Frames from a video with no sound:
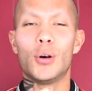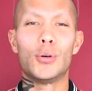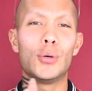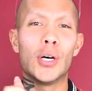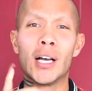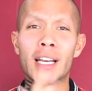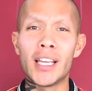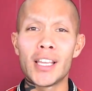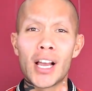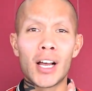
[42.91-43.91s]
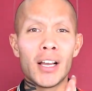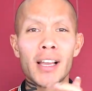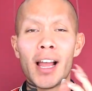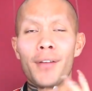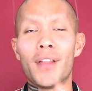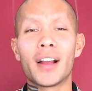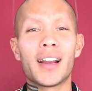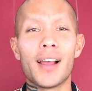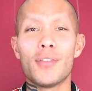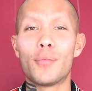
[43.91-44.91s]
Ooh, honey, y'all I'm not
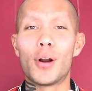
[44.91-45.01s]
gonna have no